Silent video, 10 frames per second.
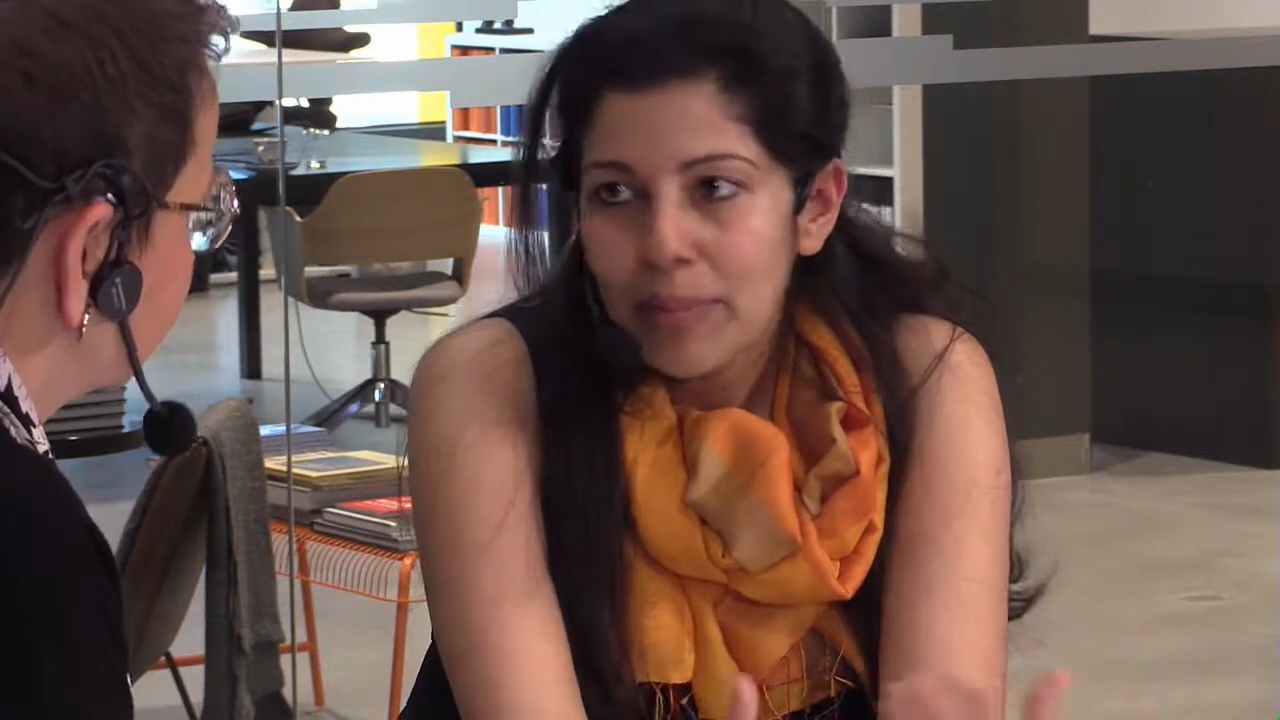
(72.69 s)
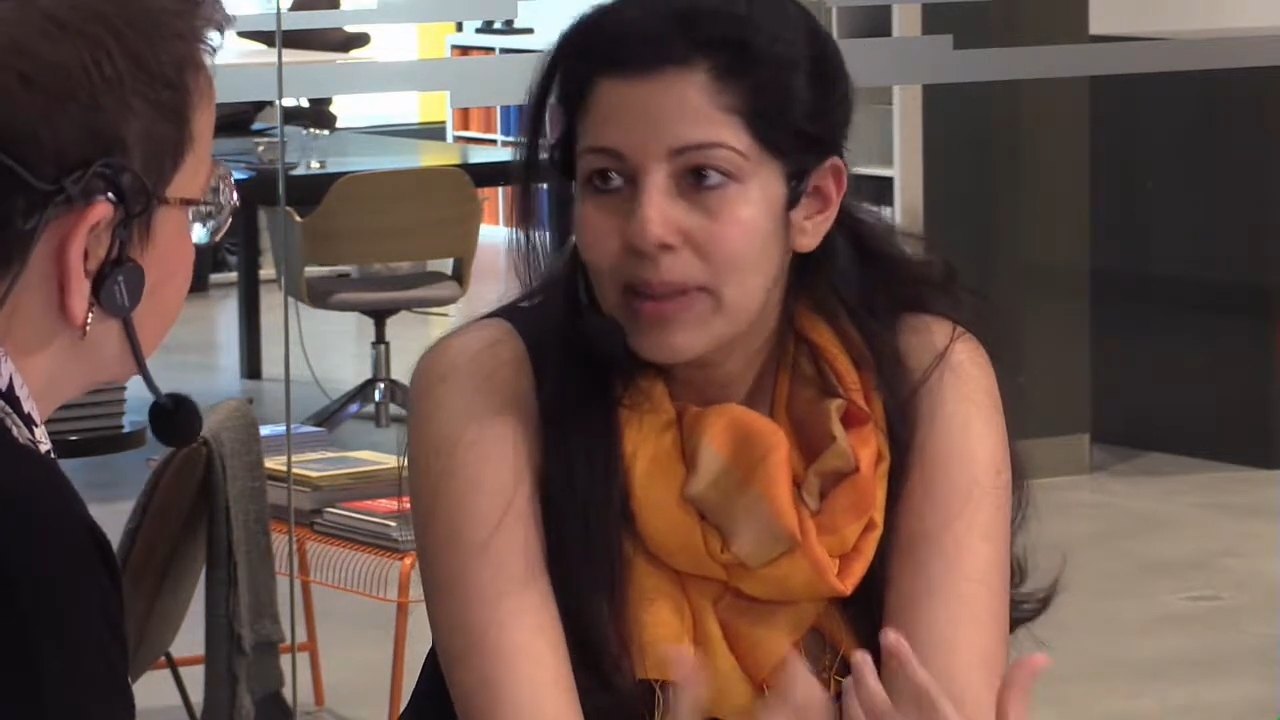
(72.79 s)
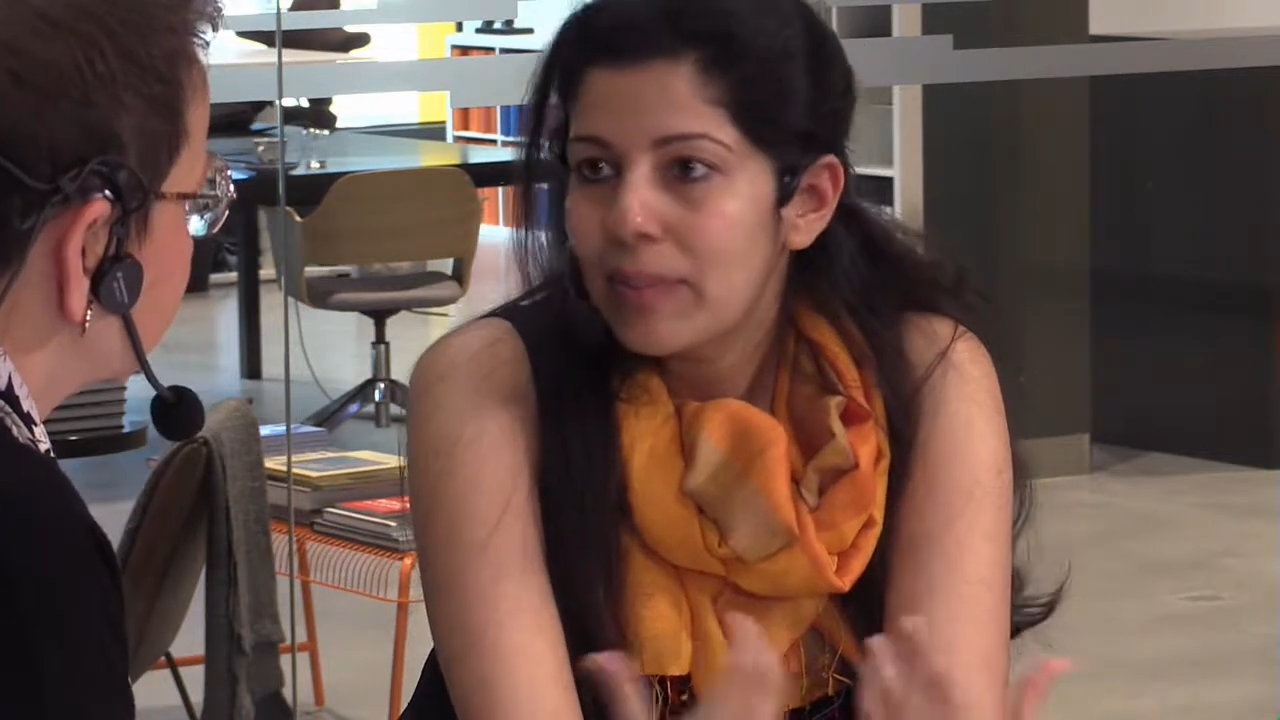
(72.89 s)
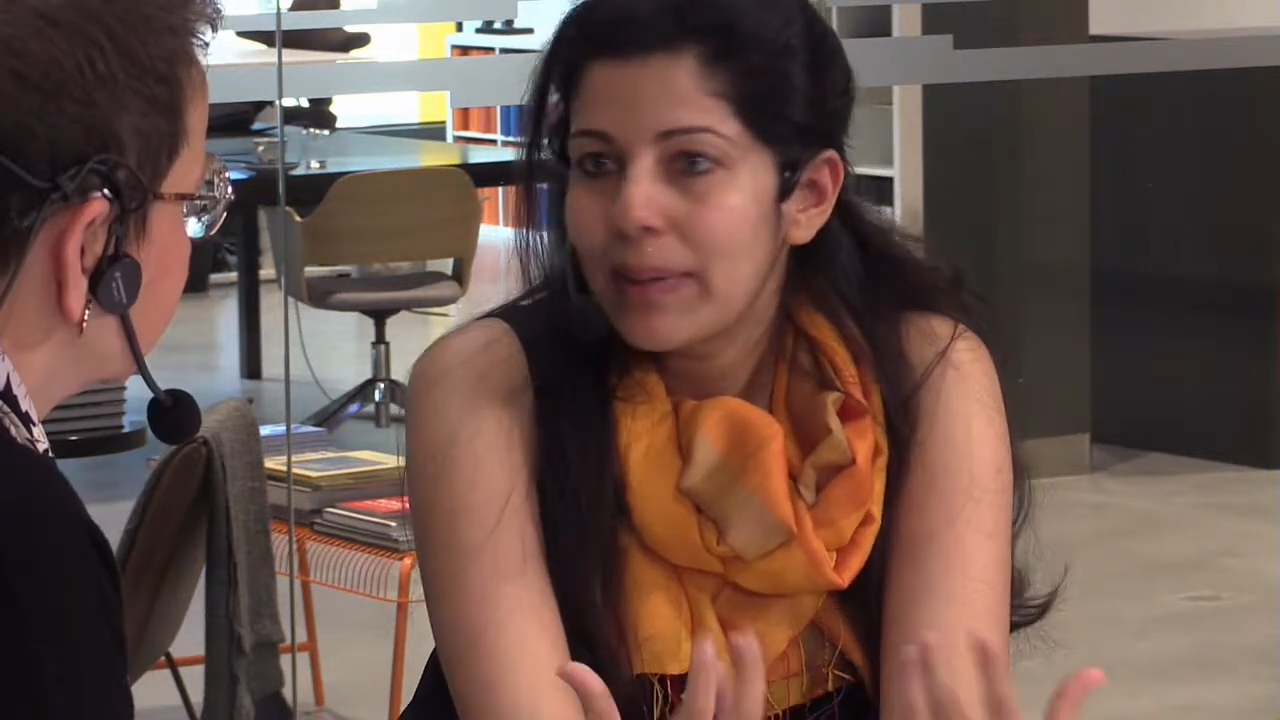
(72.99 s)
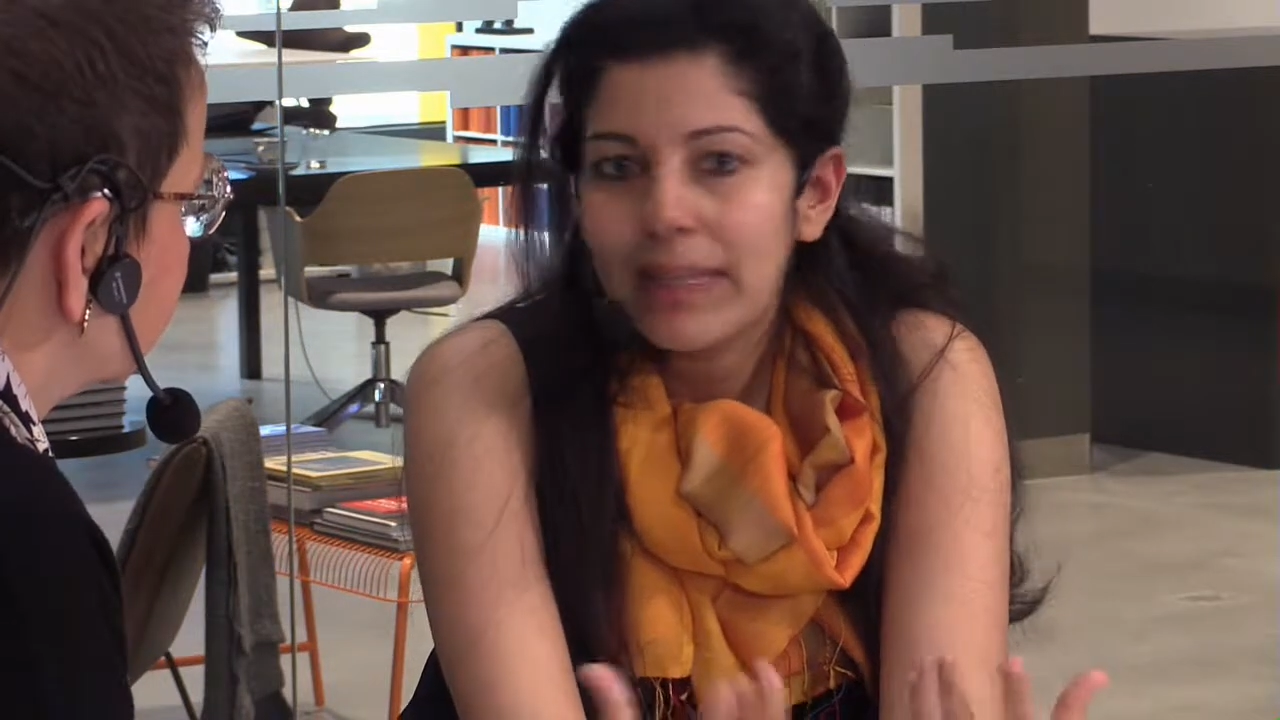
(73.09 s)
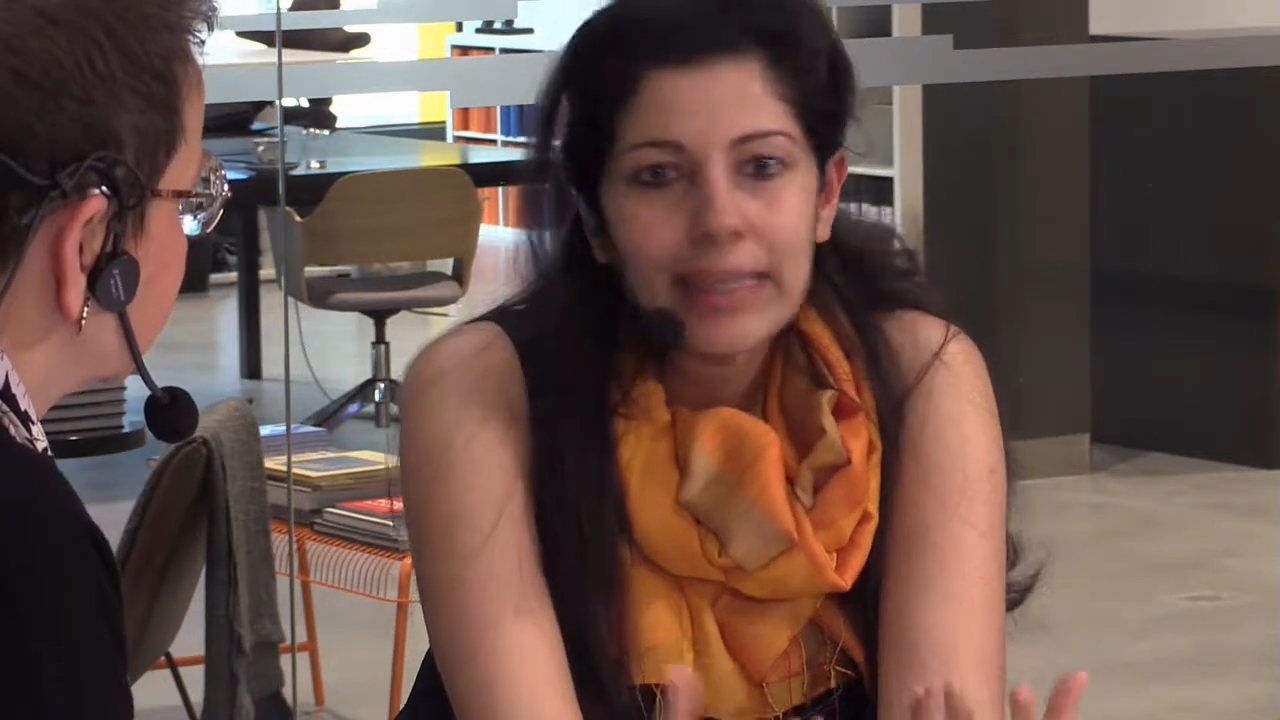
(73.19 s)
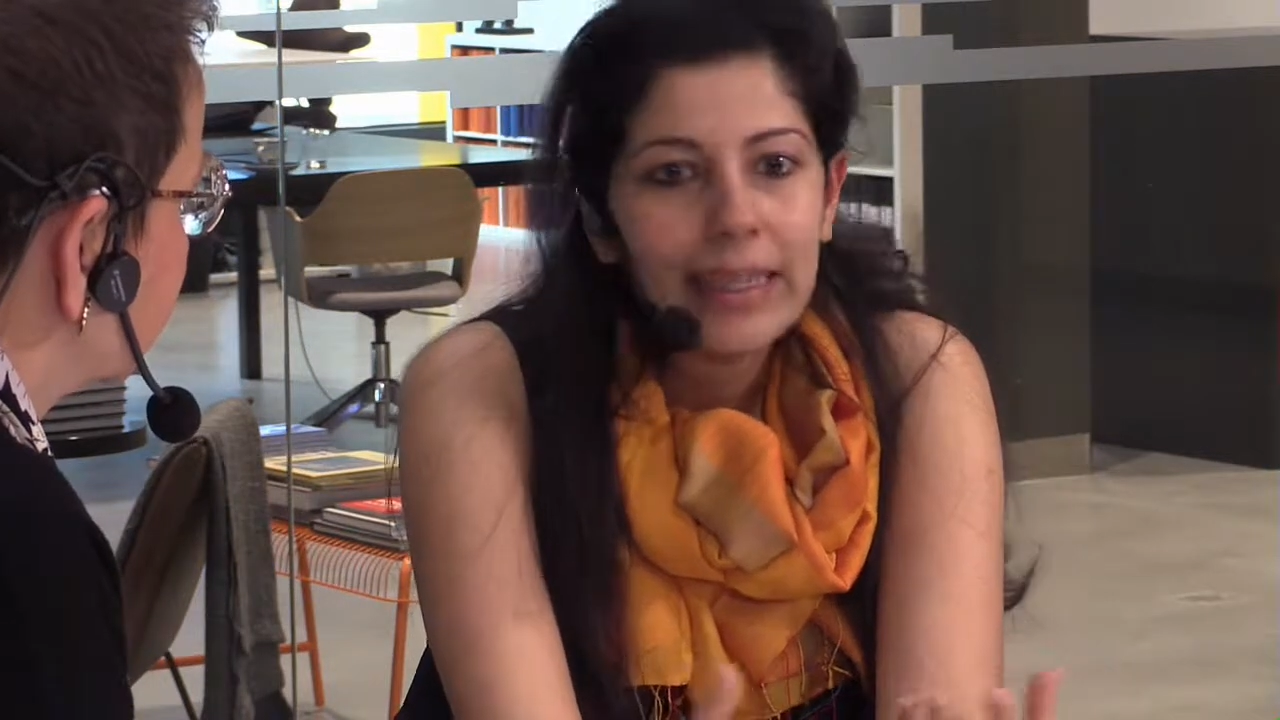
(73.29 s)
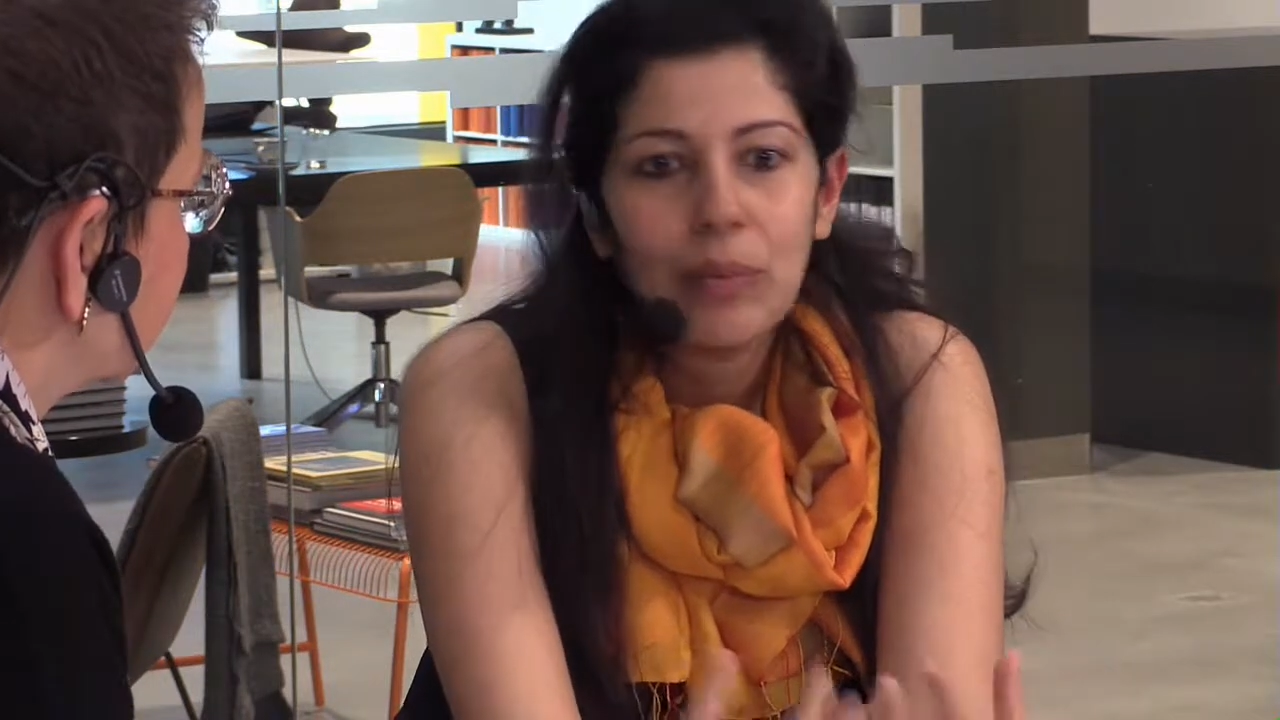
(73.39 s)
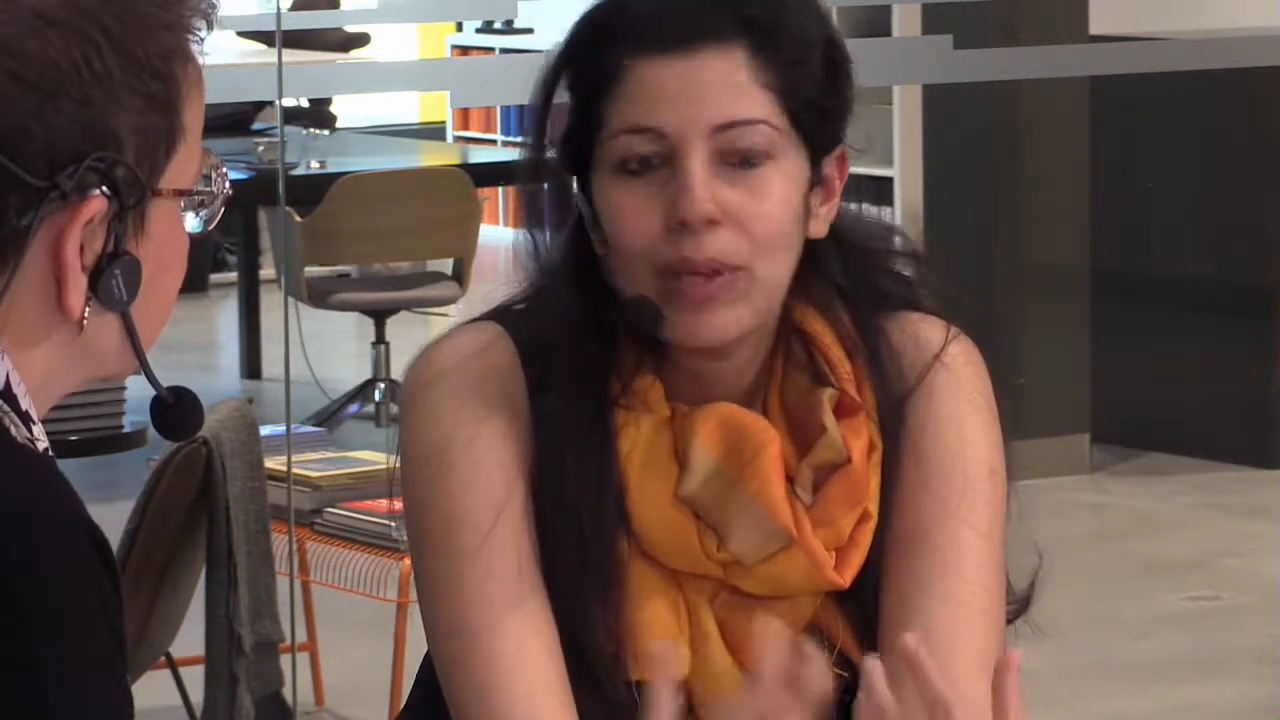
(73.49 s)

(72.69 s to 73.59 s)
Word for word: in the beginning,